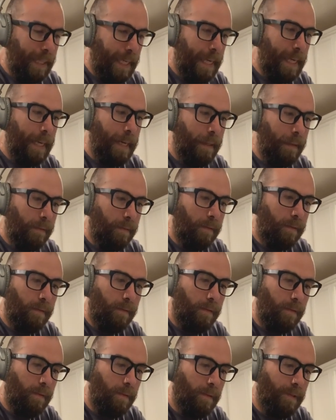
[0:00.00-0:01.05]
yeah.
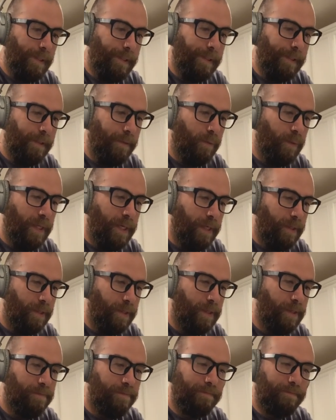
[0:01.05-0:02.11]
Let's see what
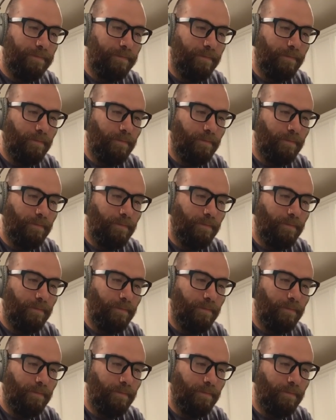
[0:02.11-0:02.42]
else.